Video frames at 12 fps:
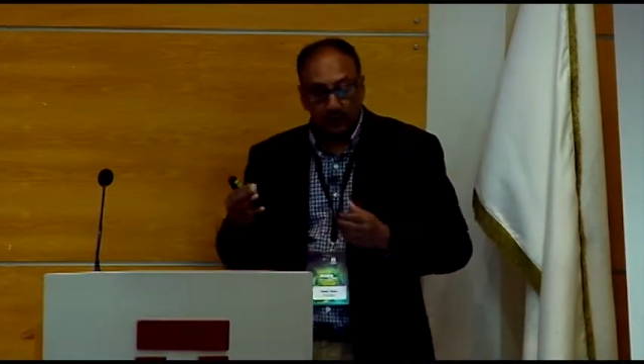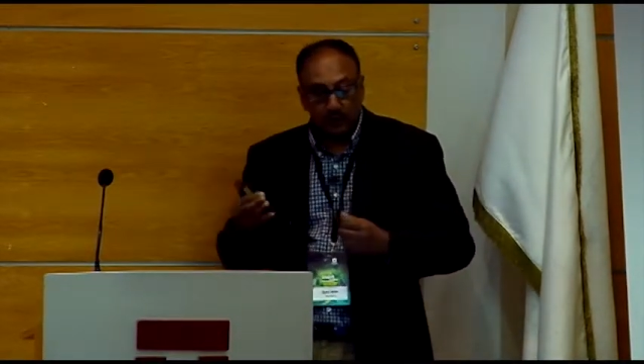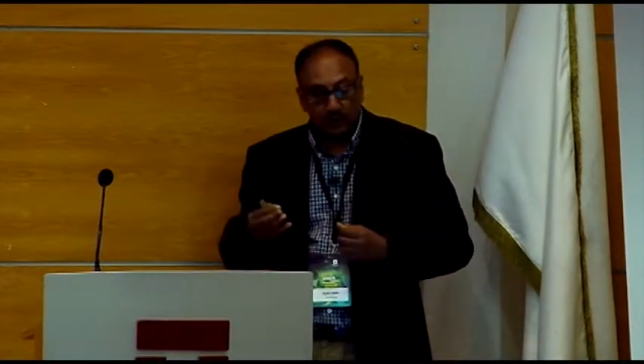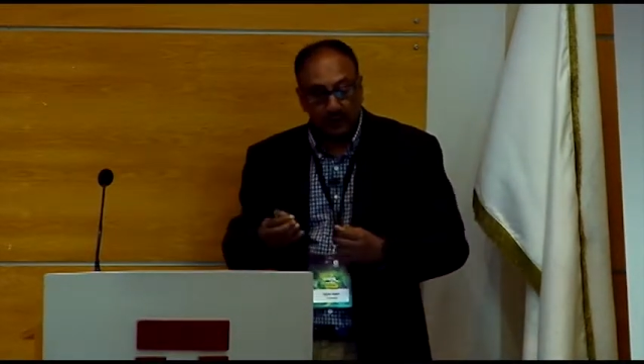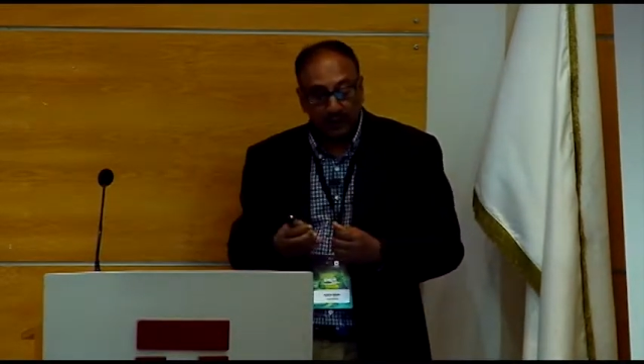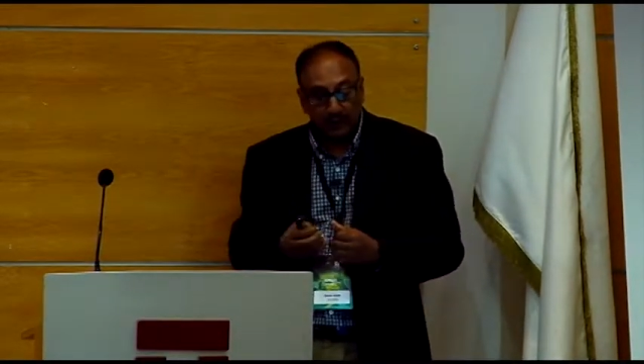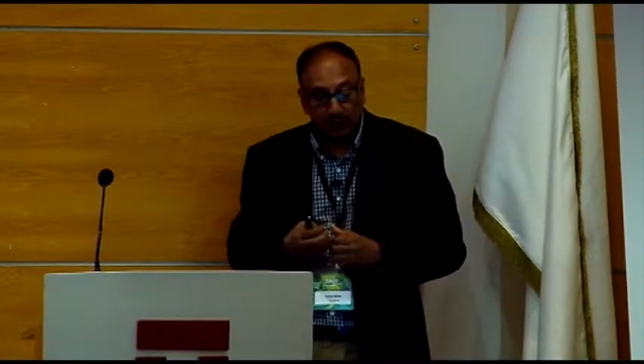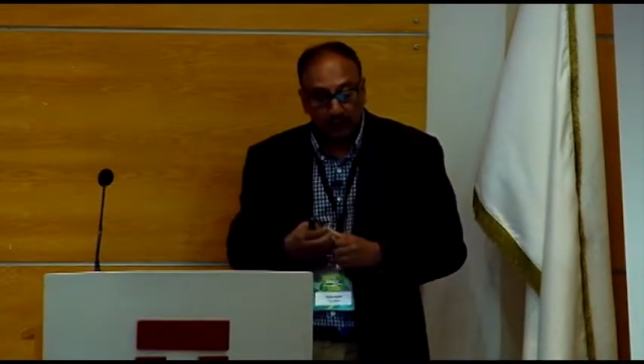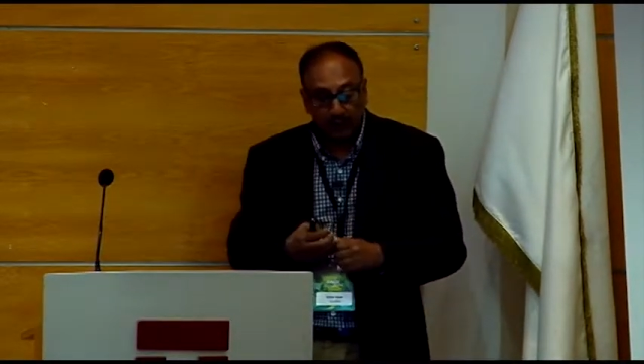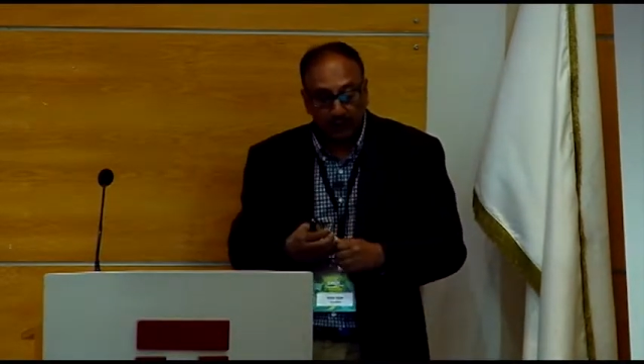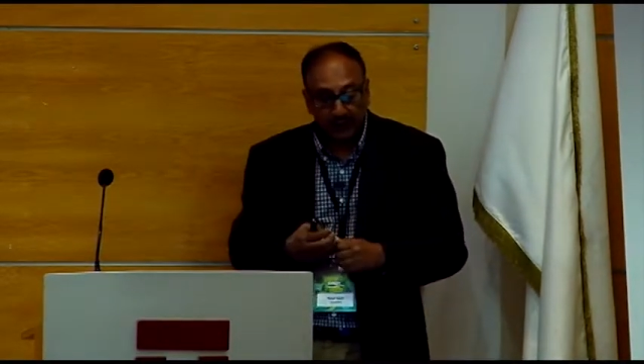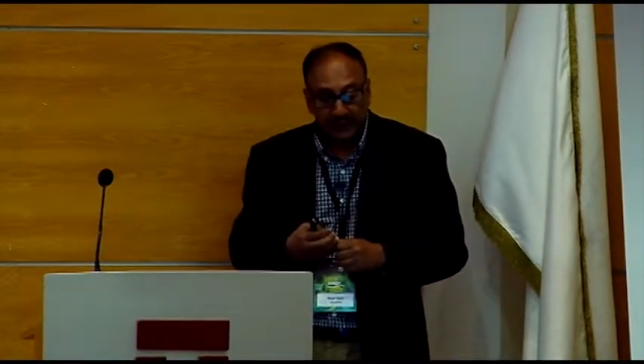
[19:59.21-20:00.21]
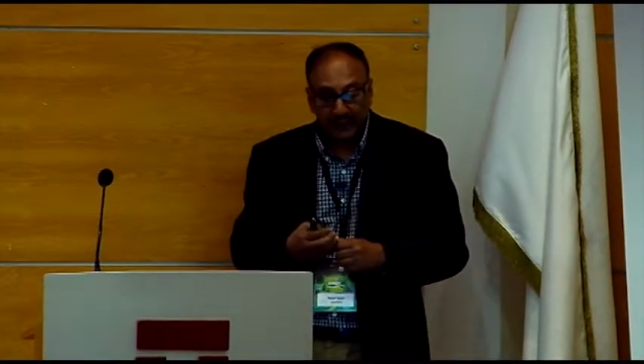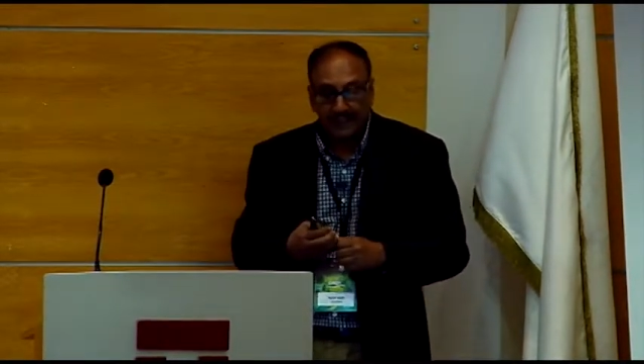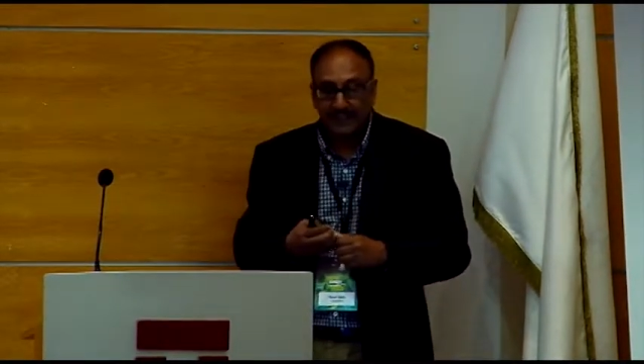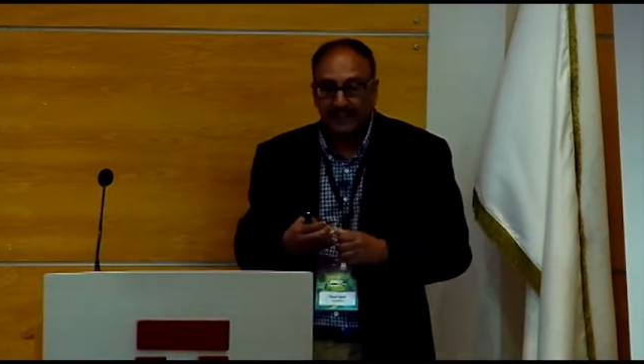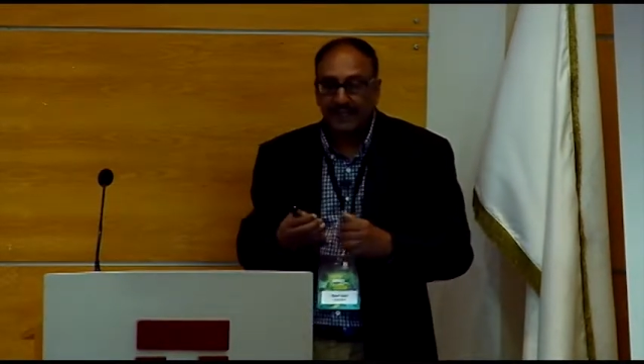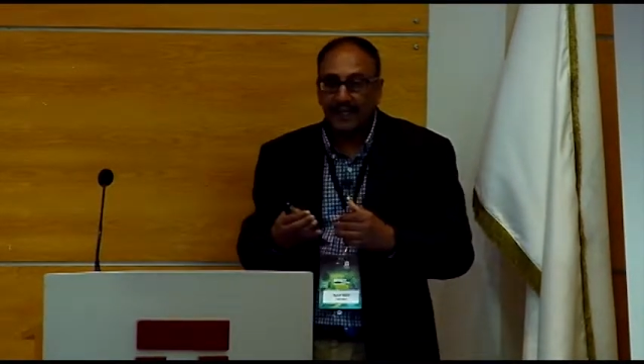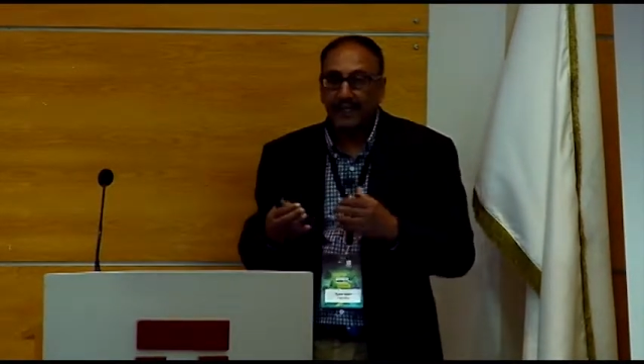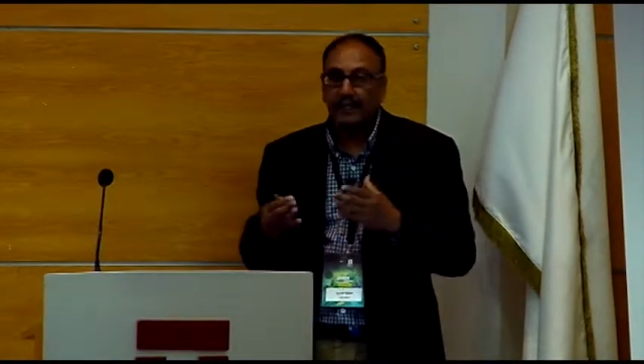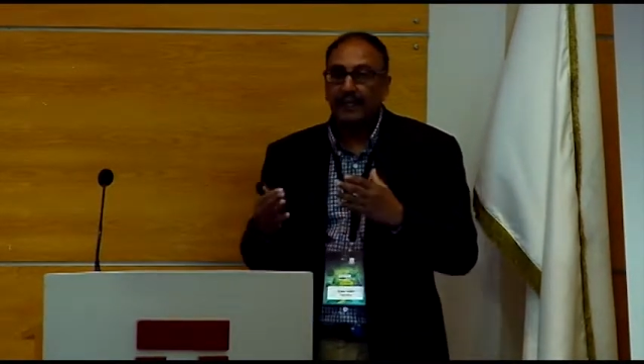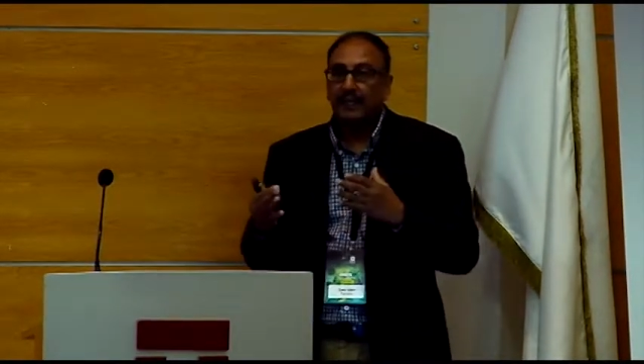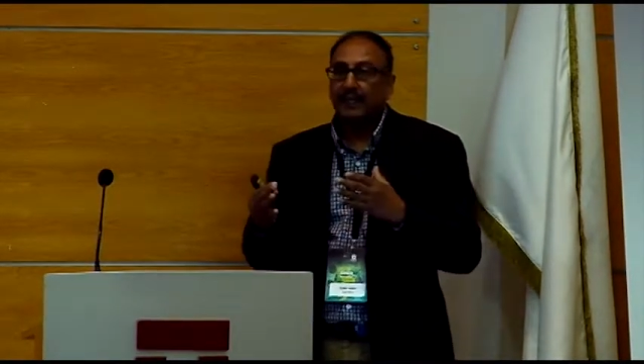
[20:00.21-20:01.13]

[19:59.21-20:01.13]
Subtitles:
So therefore what it is that